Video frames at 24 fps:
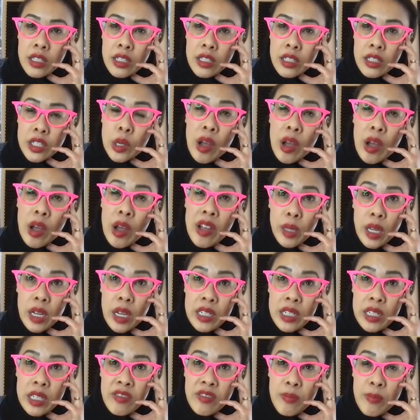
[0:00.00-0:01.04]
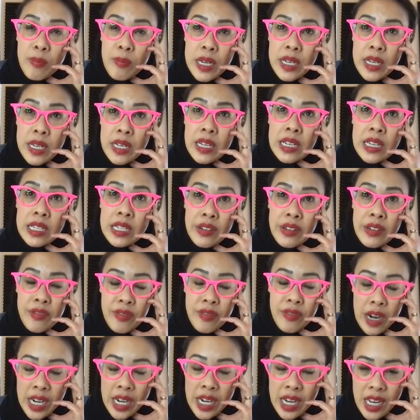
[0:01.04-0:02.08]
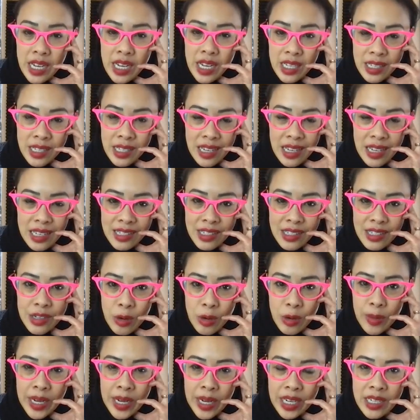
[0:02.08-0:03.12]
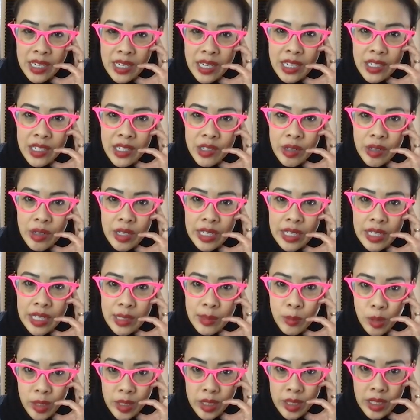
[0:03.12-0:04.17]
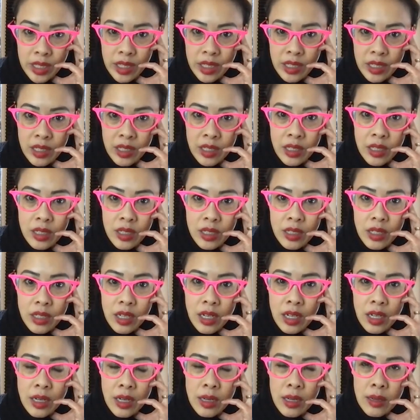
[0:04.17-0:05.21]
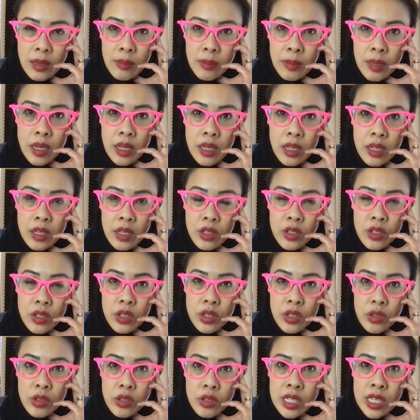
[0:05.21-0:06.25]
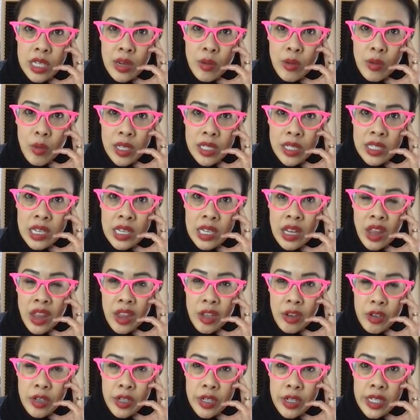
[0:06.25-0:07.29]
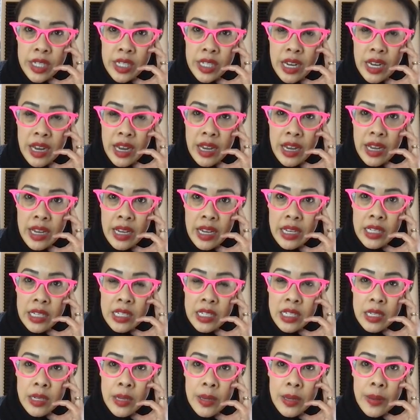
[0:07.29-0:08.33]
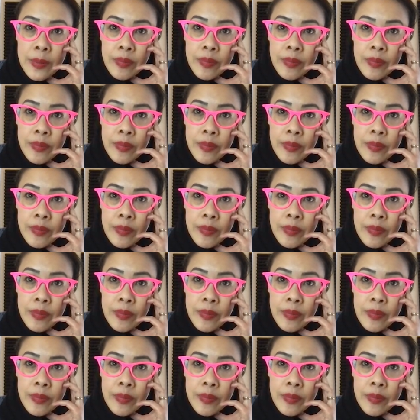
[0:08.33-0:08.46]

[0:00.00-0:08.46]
so I've blocked off Mondays and Fridays as no meeting days so I can get some work done. Um, Tuesday, Wednesday, Thursdays,